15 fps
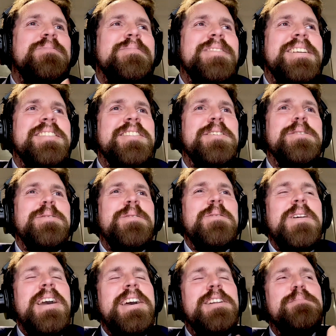So
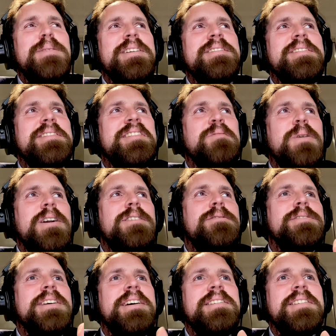in a business, the way you
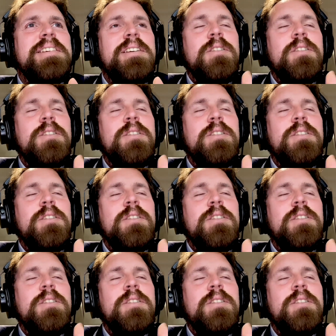test it,